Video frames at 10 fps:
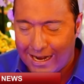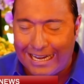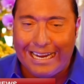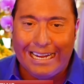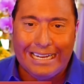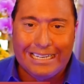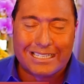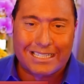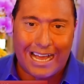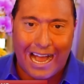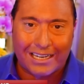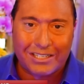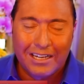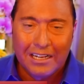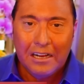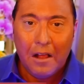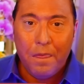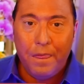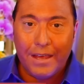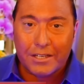tonight is that
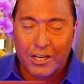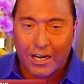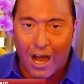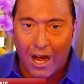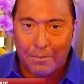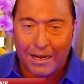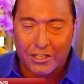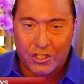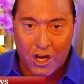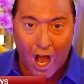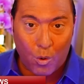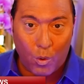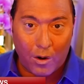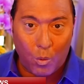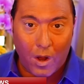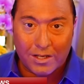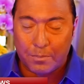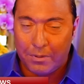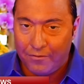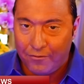this economy is not where it
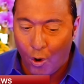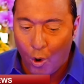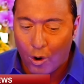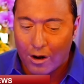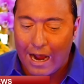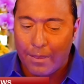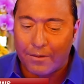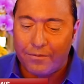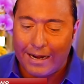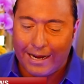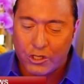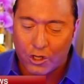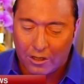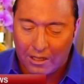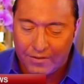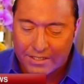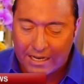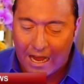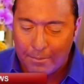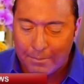was before, and the financial cliff is